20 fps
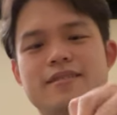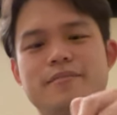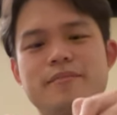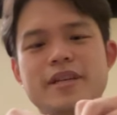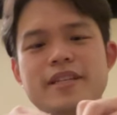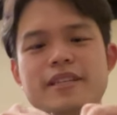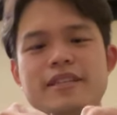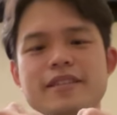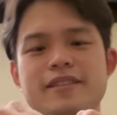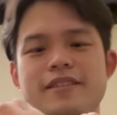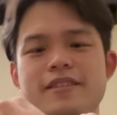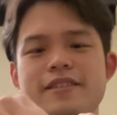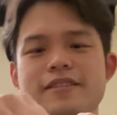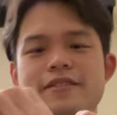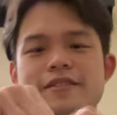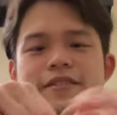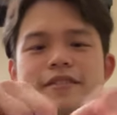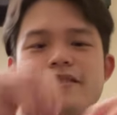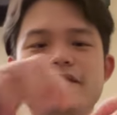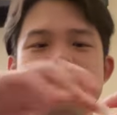I need a
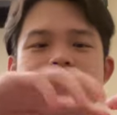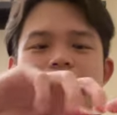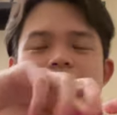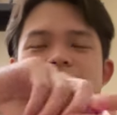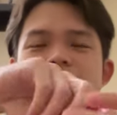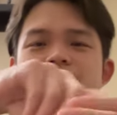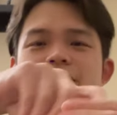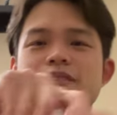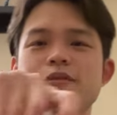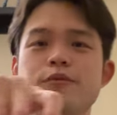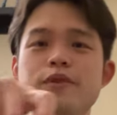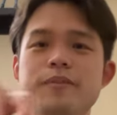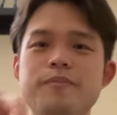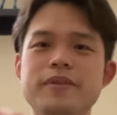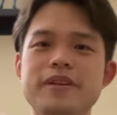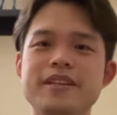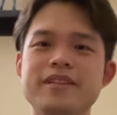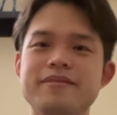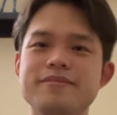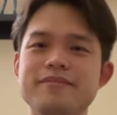scissor. I'm just gonna rip
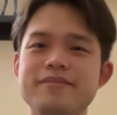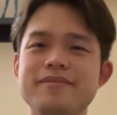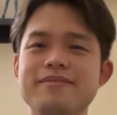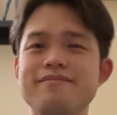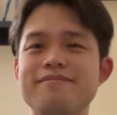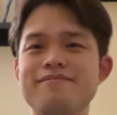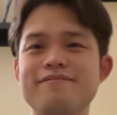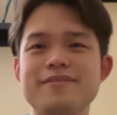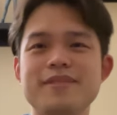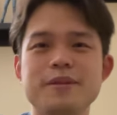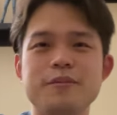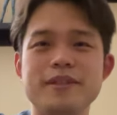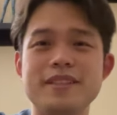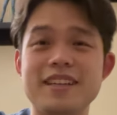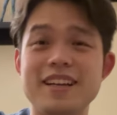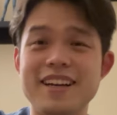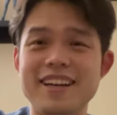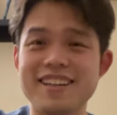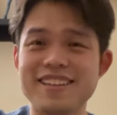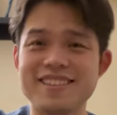it. What
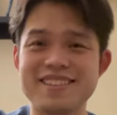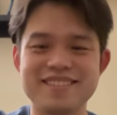the heck?